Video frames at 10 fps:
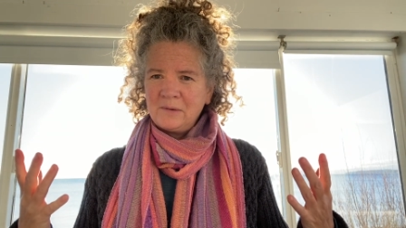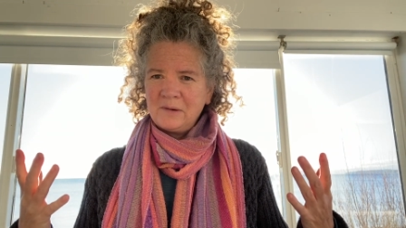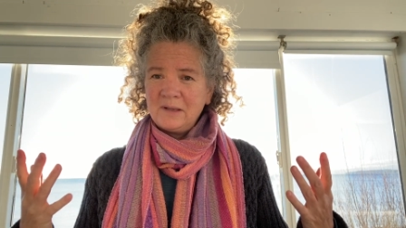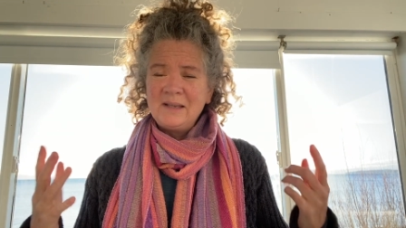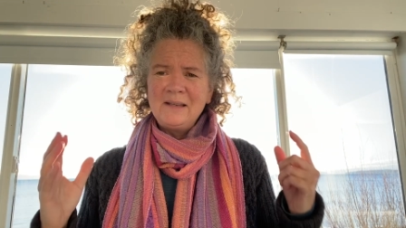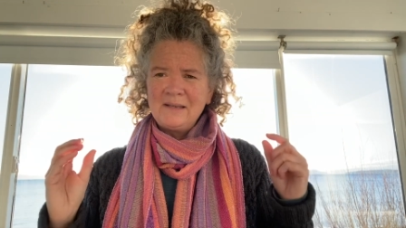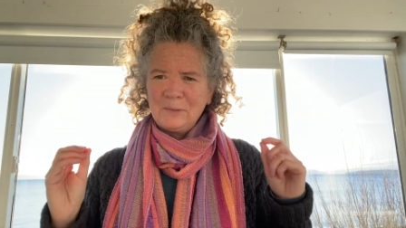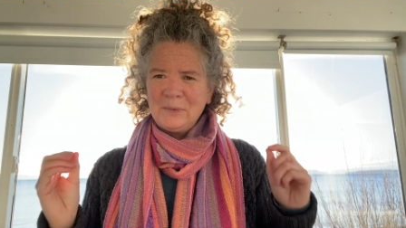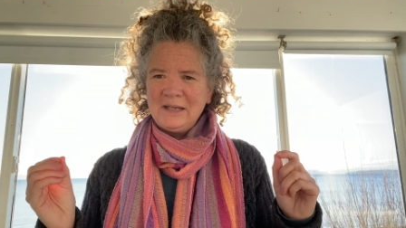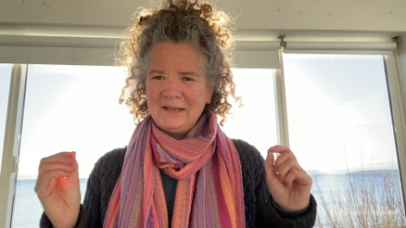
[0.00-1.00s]
This is
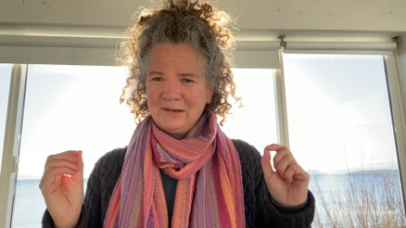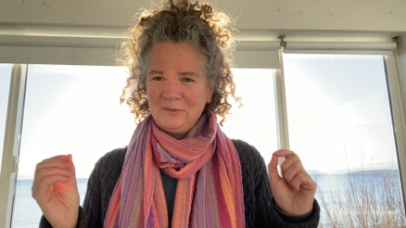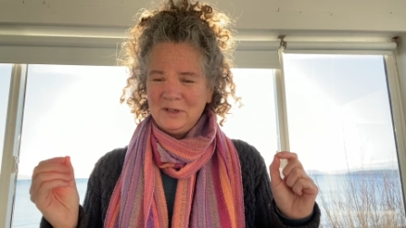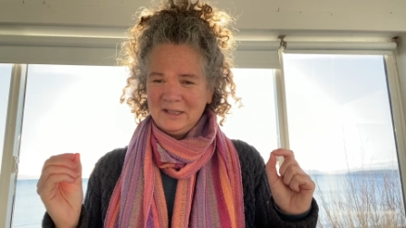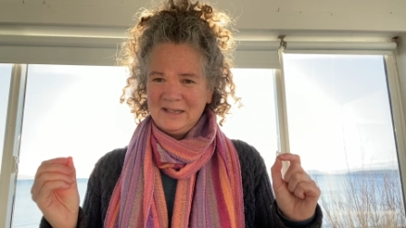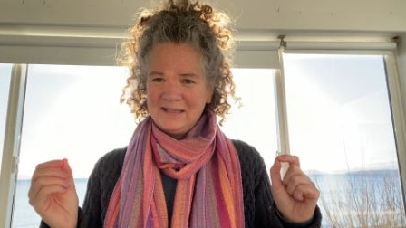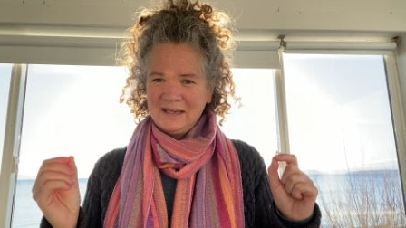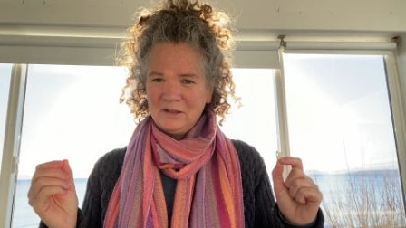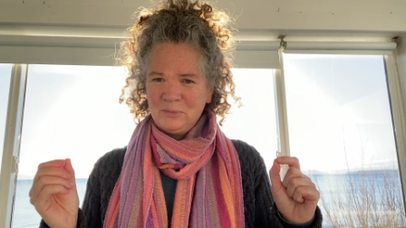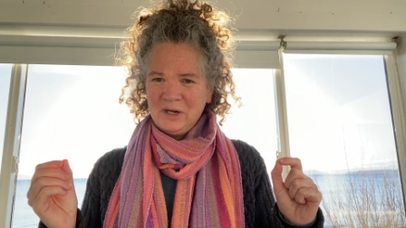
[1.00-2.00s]
something to really
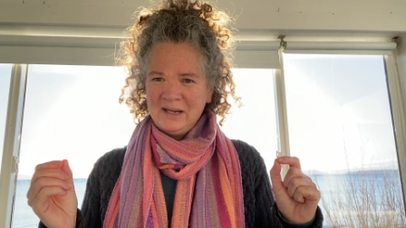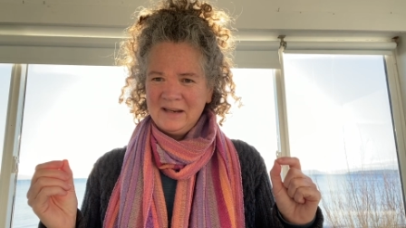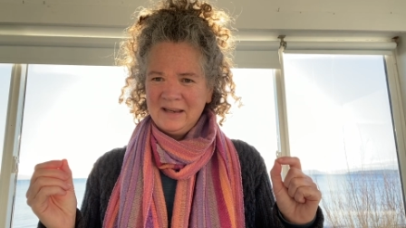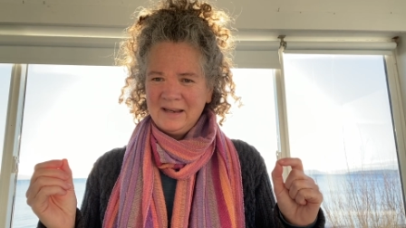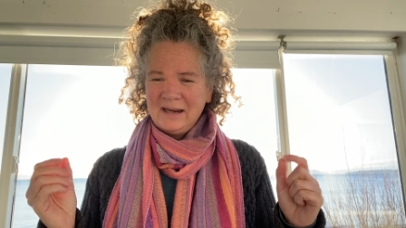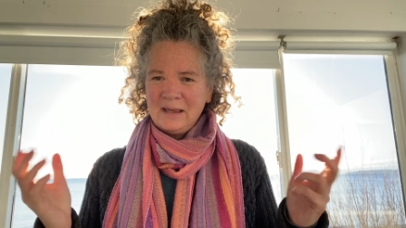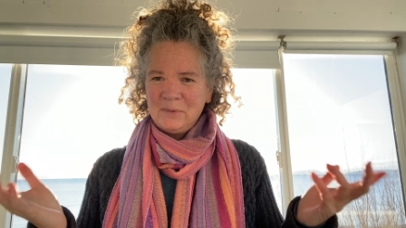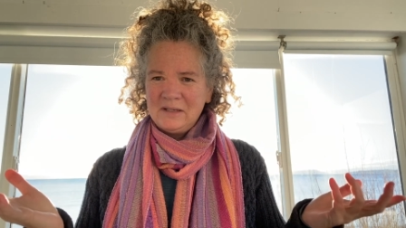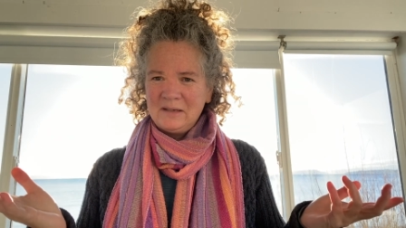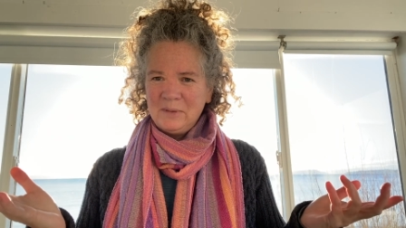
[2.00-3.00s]
celebrate. It
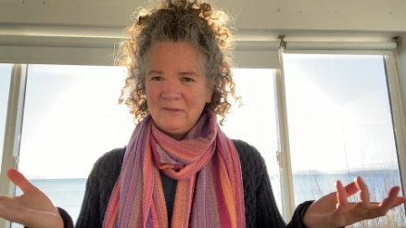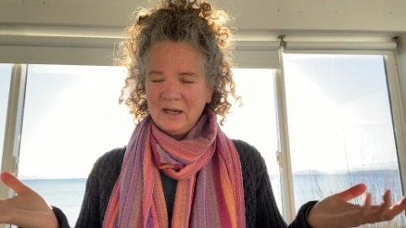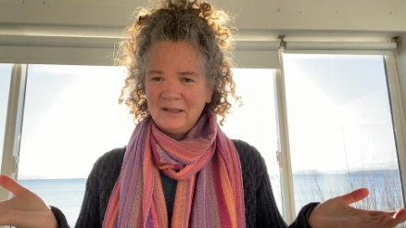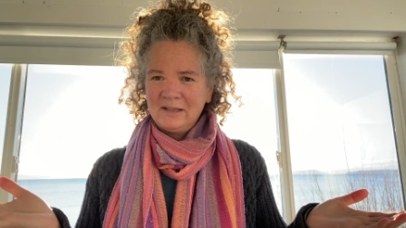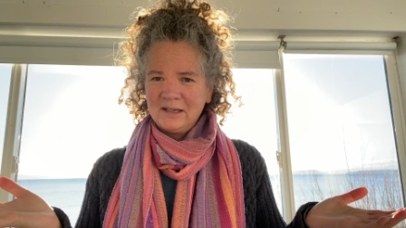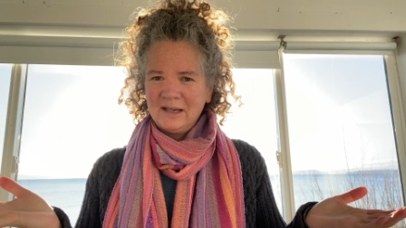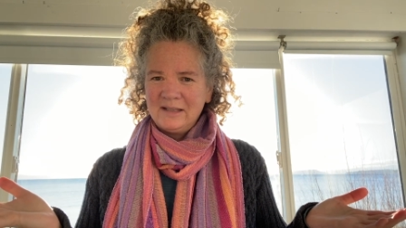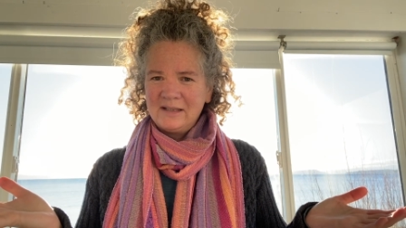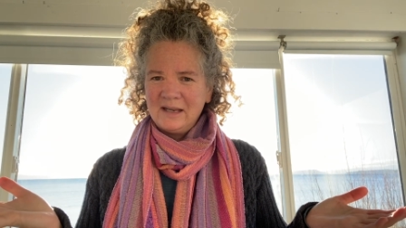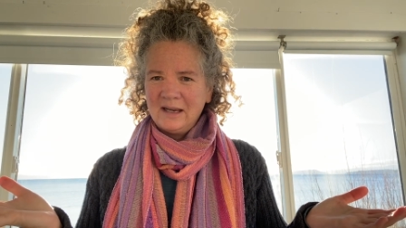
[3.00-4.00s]
happens to be
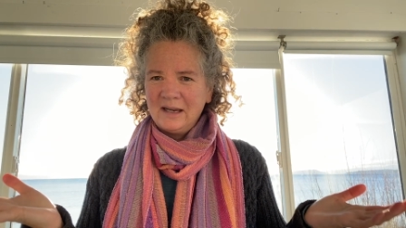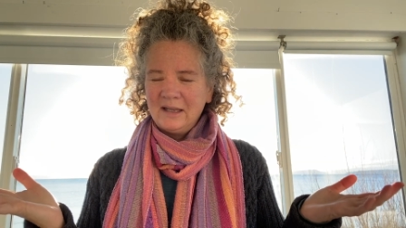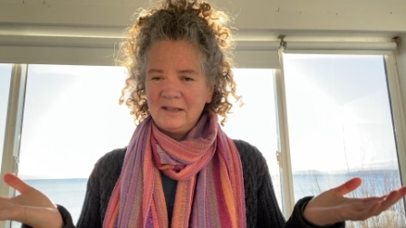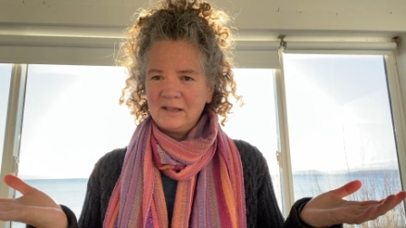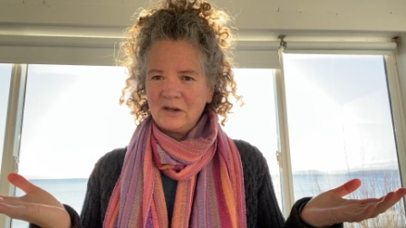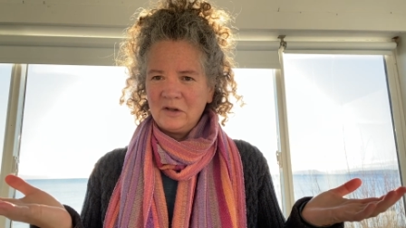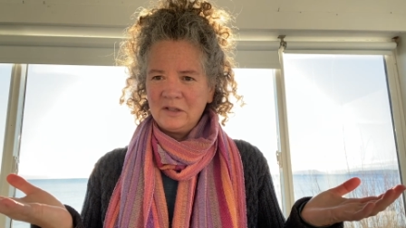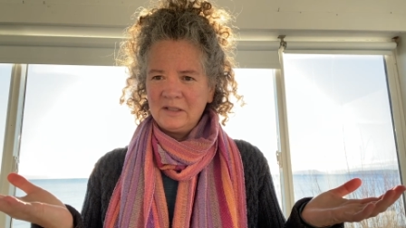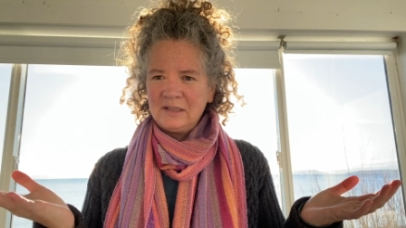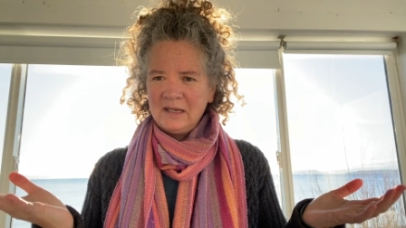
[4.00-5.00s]
Valentine's Day. I like to
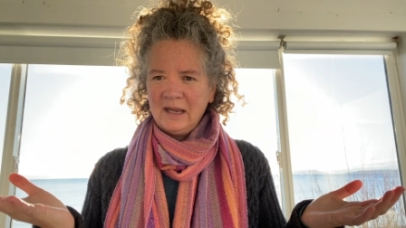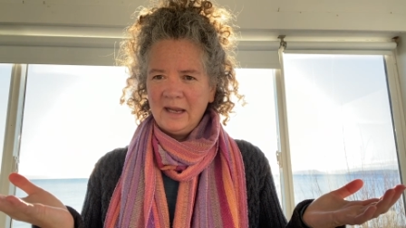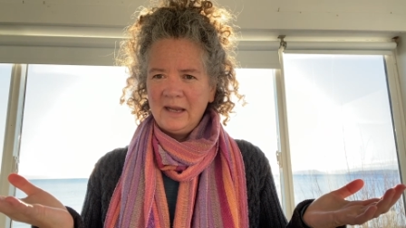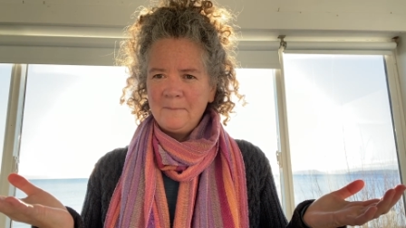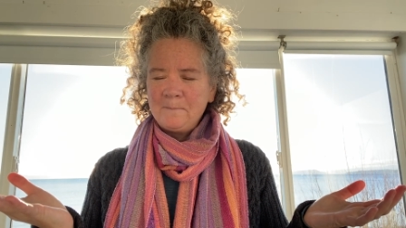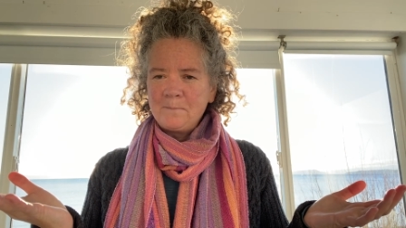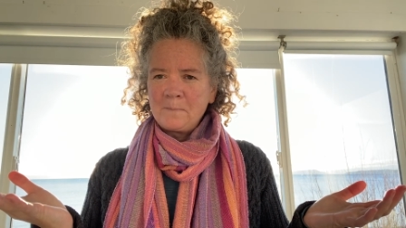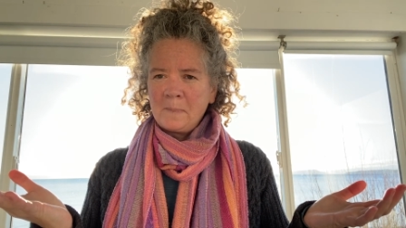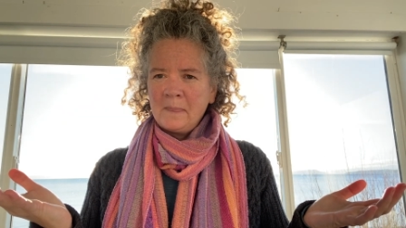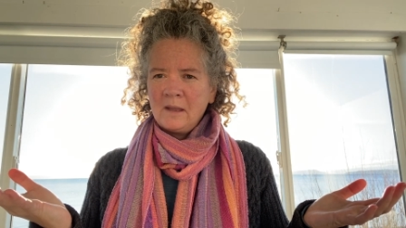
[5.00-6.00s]
call today
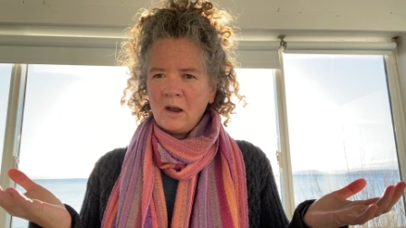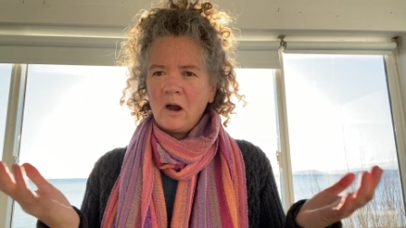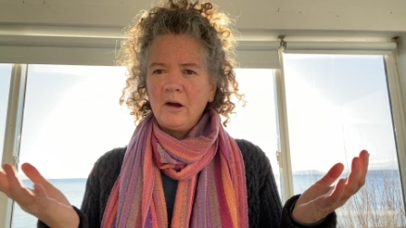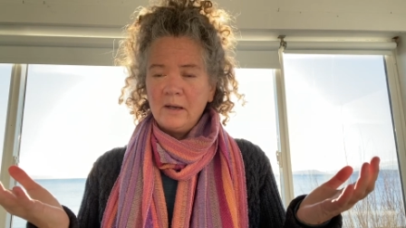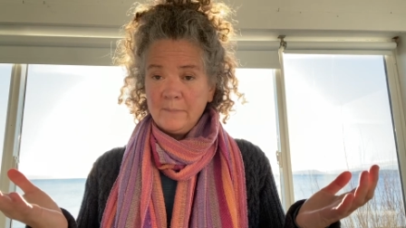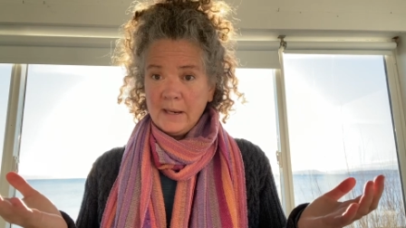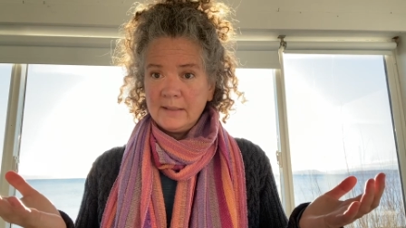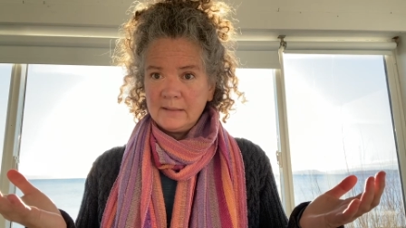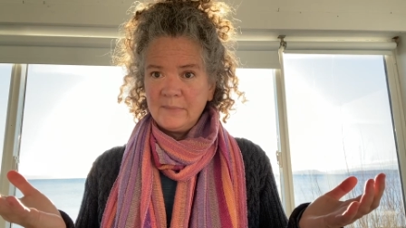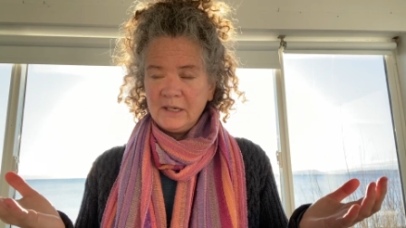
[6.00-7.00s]
Heart
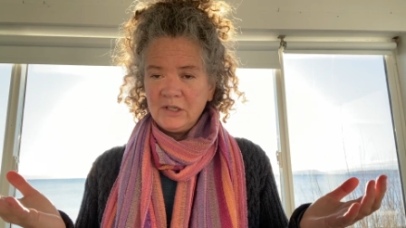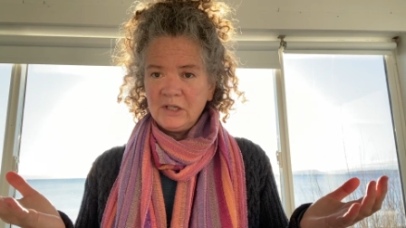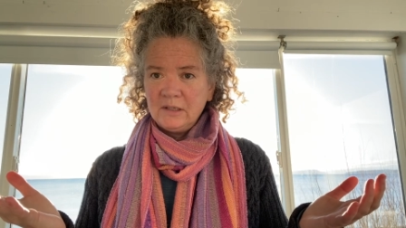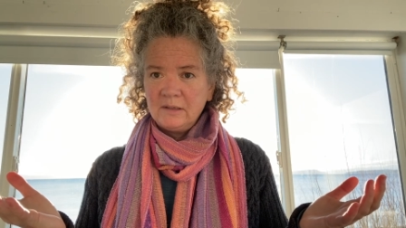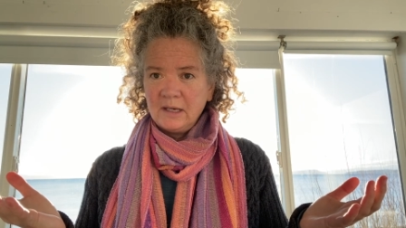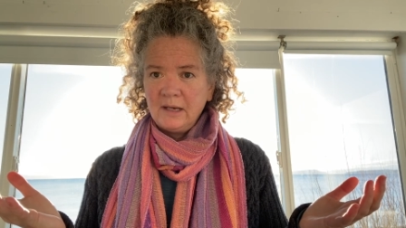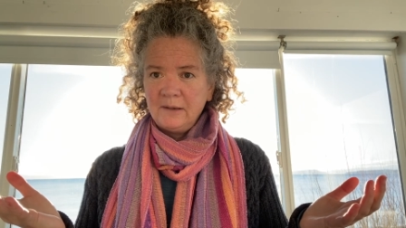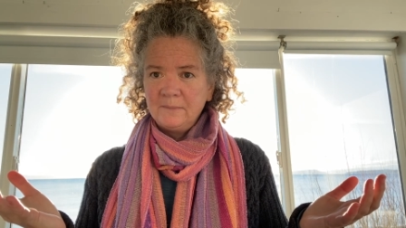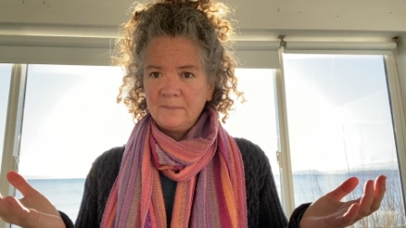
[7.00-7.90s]
Emancipation Day.